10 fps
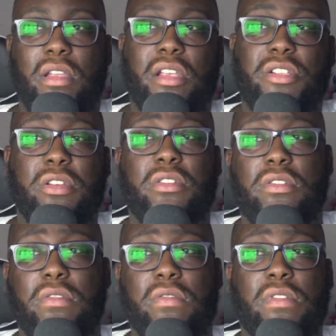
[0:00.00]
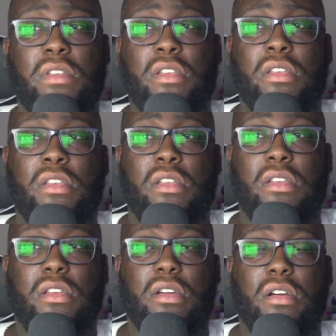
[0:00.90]
actually going to use
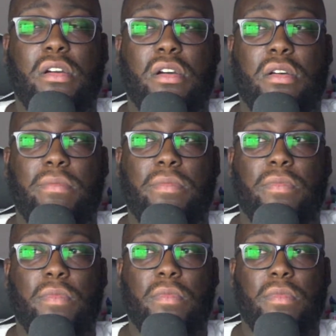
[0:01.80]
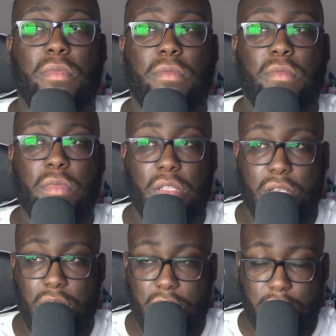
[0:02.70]
um
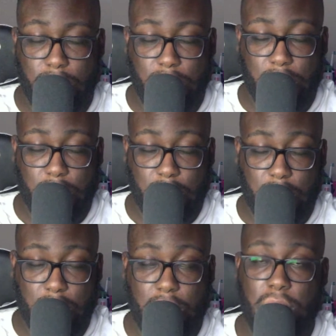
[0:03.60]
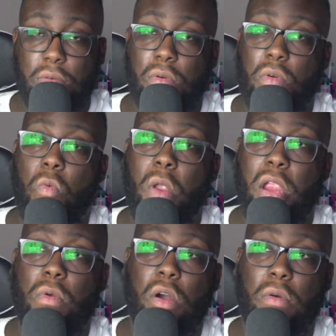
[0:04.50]
what's it called again, Wear
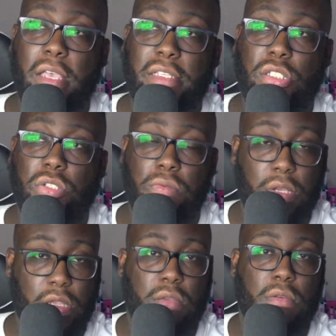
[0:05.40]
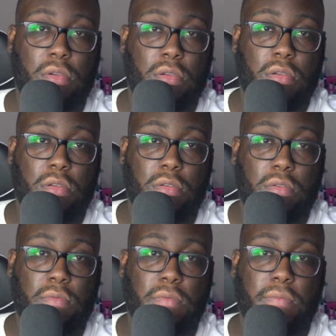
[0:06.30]
OS 3
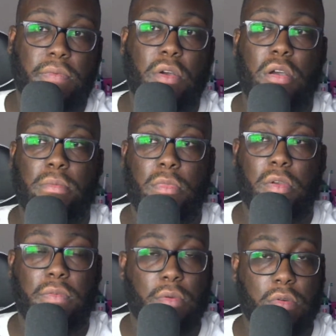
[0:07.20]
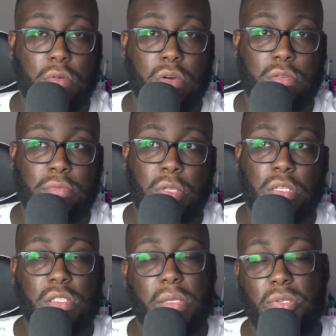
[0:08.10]
from Google.
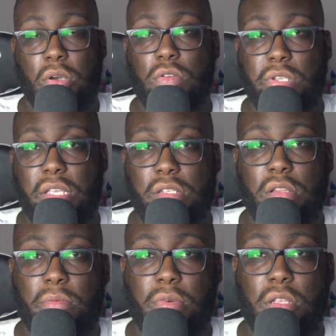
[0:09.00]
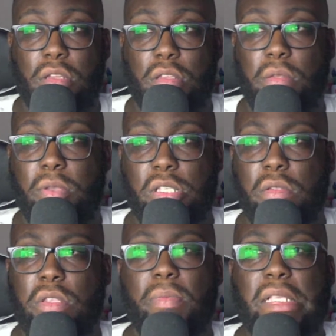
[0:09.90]
Samsung also has collaborated. They
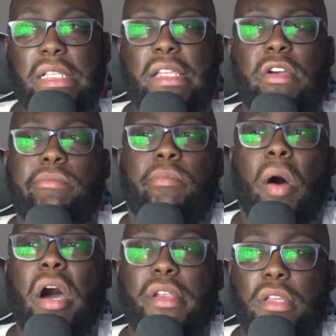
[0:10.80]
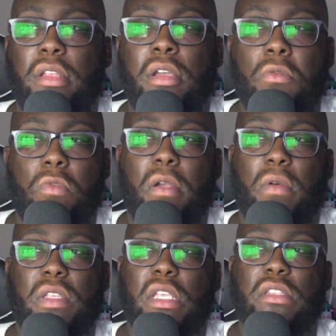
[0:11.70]
basically combined Wear
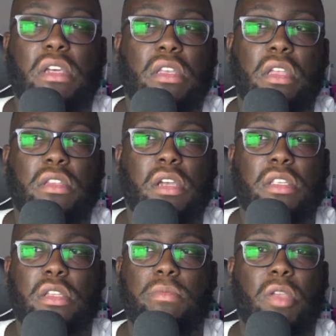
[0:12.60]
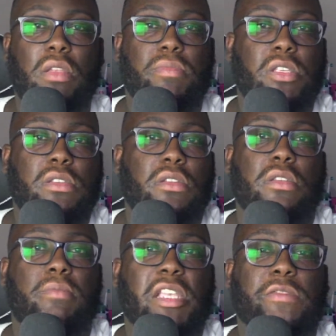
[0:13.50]
OS and Tizen and made basically the
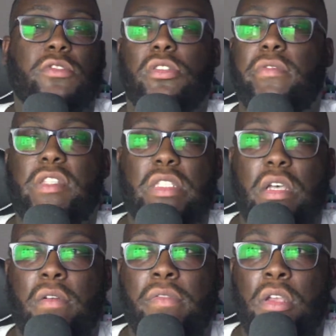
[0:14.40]
best version of itself.